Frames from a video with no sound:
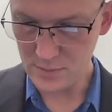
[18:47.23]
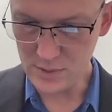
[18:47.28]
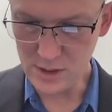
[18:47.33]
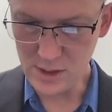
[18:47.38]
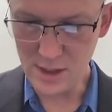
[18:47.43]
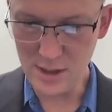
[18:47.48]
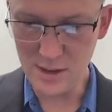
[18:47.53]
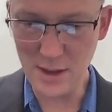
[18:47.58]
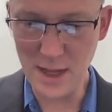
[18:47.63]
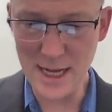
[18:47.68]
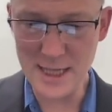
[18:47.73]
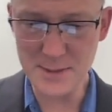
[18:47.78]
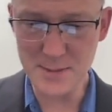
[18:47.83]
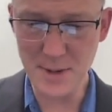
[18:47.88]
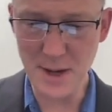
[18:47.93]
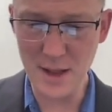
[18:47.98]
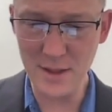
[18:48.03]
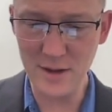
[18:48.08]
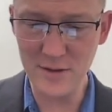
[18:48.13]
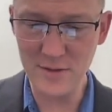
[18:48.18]
Last but
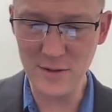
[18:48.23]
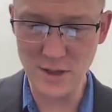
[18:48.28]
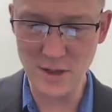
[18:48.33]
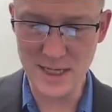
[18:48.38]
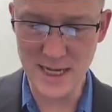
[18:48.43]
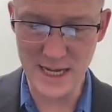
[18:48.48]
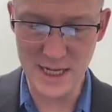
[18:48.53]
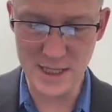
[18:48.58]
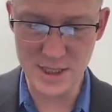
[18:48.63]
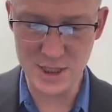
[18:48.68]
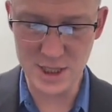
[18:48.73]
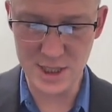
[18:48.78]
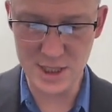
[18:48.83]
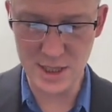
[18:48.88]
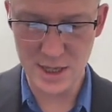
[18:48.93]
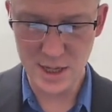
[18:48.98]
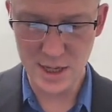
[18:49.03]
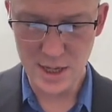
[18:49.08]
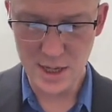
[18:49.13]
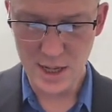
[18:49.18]
not least, our
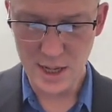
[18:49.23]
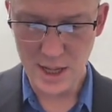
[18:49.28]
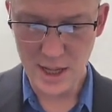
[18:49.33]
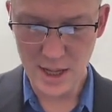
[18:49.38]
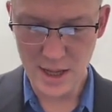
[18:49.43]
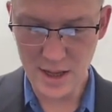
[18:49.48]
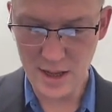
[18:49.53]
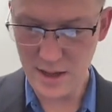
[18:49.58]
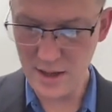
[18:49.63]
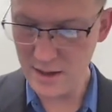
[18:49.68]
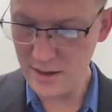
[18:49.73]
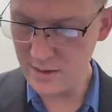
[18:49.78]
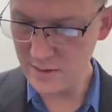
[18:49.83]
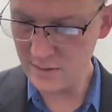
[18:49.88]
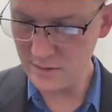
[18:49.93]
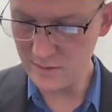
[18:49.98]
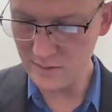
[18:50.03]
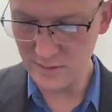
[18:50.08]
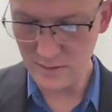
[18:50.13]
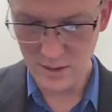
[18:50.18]
tangent
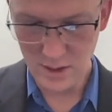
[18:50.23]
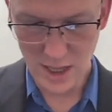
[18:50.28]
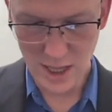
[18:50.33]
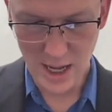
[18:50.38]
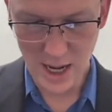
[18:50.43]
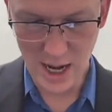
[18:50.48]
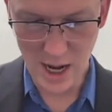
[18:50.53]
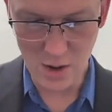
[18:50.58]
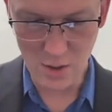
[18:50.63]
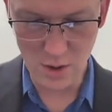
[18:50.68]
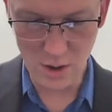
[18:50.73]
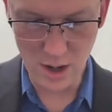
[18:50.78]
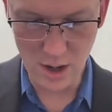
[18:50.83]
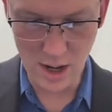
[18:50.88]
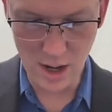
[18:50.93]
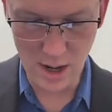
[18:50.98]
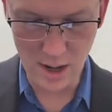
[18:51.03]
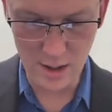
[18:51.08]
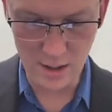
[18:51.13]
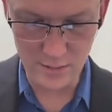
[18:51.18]
is
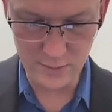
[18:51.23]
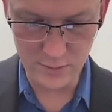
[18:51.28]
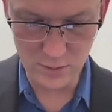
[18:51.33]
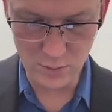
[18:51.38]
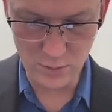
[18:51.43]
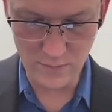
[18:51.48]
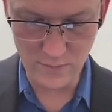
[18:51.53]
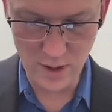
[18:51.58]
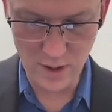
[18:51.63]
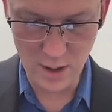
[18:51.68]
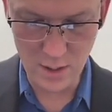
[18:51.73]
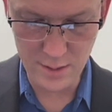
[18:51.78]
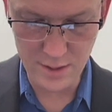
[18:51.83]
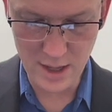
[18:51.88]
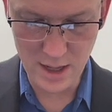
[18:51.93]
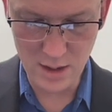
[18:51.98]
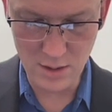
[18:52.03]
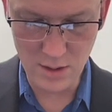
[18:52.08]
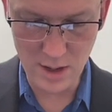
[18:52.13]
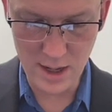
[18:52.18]
so we've got our
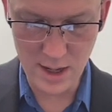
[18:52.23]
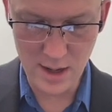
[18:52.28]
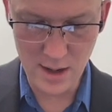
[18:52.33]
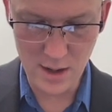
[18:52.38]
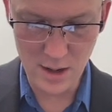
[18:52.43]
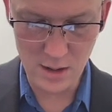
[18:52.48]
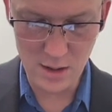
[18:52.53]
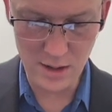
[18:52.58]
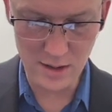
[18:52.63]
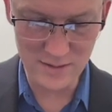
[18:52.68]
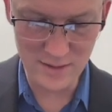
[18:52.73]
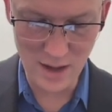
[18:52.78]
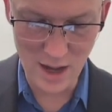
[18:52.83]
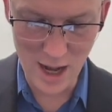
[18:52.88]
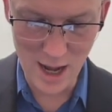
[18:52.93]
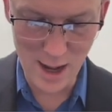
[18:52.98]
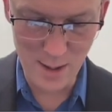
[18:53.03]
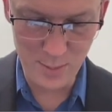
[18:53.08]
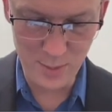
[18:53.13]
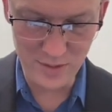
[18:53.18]
theta right here is
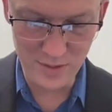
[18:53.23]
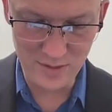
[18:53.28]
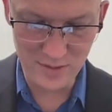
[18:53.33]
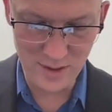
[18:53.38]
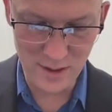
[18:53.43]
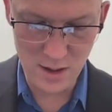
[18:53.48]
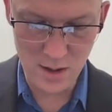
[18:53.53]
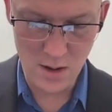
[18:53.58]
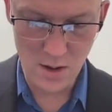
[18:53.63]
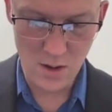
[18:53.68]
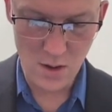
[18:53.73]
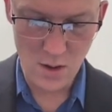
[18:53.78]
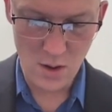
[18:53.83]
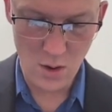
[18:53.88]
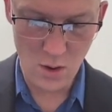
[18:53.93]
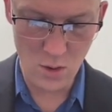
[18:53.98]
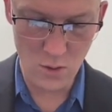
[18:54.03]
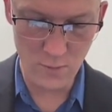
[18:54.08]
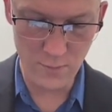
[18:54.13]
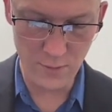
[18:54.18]
opposite
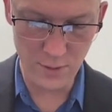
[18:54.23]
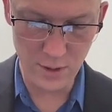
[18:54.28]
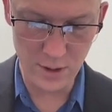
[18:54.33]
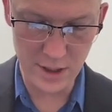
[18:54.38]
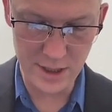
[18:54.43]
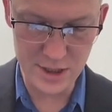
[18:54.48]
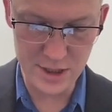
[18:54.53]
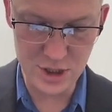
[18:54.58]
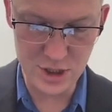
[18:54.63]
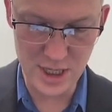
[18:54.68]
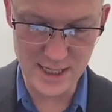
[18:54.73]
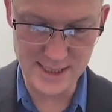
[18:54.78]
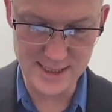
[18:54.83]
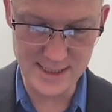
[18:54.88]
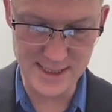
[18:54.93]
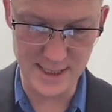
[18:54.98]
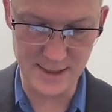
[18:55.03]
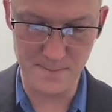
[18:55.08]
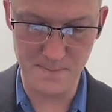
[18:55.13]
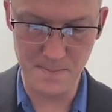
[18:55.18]
over
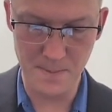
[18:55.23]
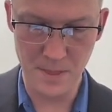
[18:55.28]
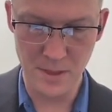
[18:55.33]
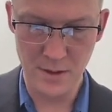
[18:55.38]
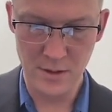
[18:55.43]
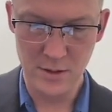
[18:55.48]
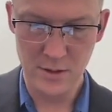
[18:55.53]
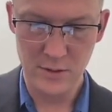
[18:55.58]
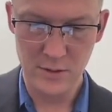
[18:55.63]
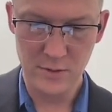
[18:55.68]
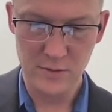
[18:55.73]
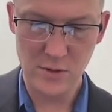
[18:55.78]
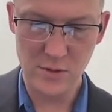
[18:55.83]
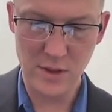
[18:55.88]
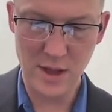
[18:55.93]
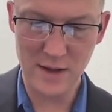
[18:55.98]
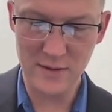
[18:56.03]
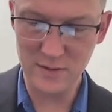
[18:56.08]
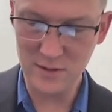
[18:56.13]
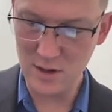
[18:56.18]
adjacent. So
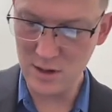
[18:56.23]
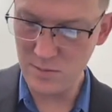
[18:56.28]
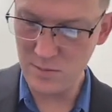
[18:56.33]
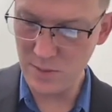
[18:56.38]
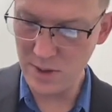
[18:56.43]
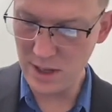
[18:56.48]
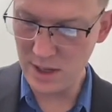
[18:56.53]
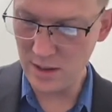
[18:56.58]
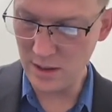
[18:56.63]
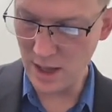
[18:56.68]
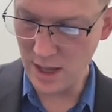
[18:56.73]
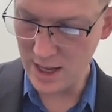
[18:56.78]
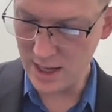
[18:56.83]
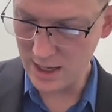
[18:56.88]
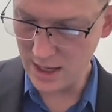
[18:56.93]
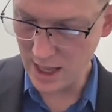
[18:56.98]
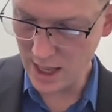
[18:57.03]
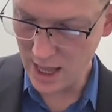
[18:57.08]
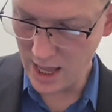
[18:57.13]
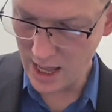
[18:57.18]
that's going to be
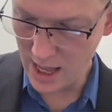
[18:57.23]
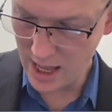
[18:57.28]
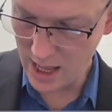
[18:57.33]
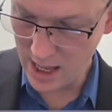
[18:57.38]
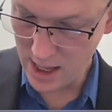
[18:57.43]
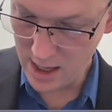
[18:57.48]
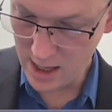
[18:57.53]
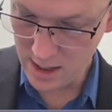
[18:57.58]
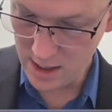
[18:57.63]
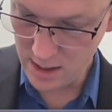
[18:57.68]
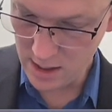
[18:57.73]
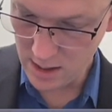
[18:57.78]
like A